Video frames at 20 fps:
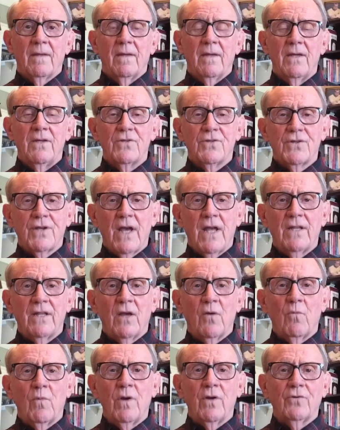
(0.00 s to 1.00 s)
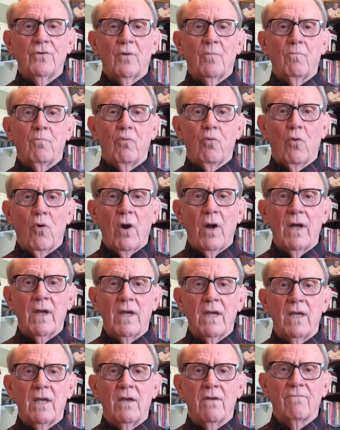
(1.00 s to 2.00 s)
He said that we are to
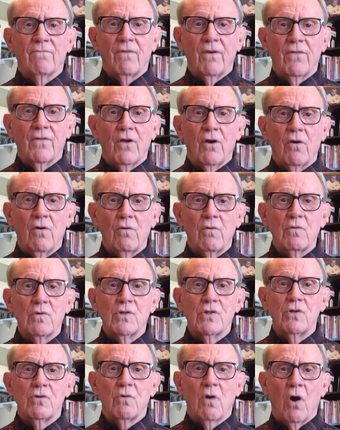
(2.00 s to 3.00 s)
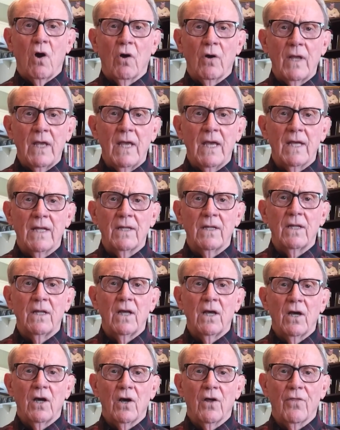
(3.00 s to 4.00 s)
pray for those who are
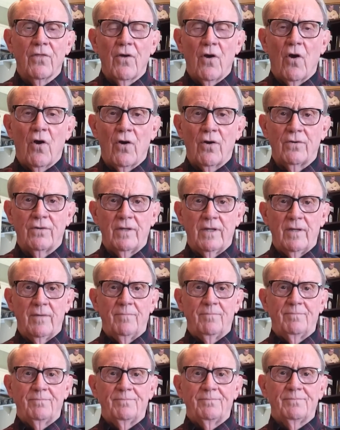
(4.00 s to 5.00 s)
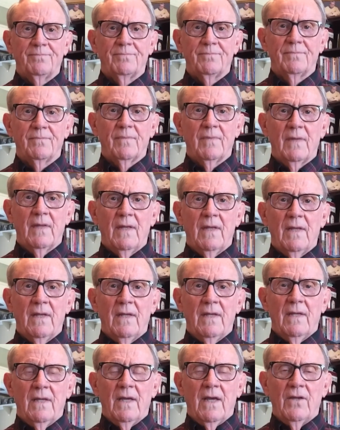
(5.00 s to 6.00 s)
in authority.
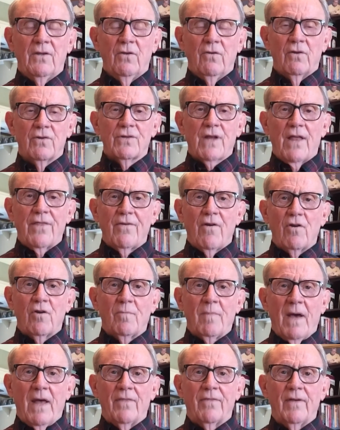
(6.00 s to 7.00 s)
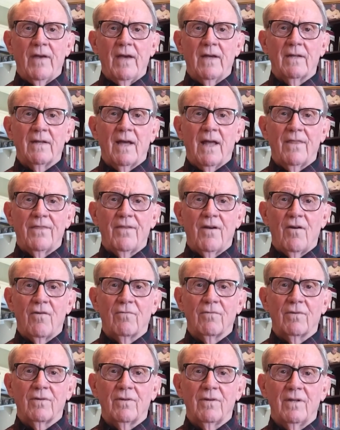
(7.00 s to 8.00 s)
And you know, as I thought about that, I
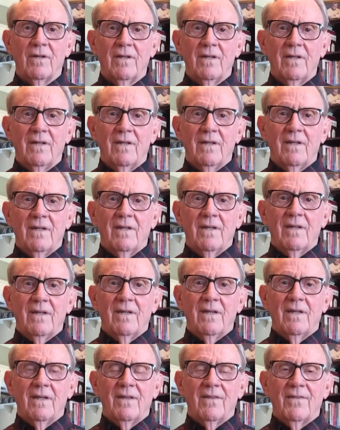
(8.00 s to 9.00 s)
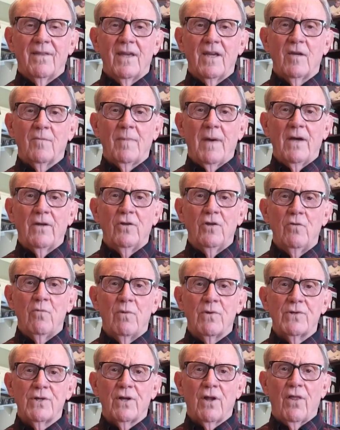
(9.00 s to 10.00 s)
thought, think about who
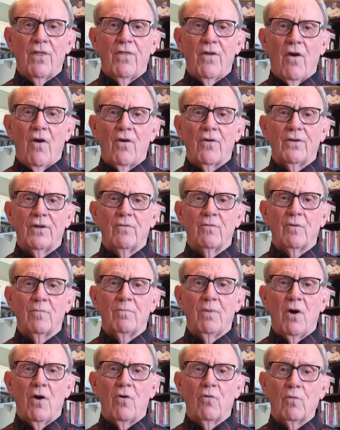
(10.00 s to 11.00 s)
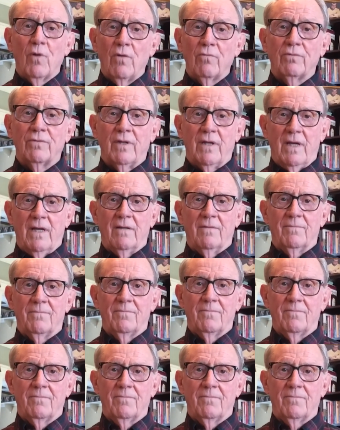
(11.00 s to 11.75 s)
was in authority when Paul wrote that.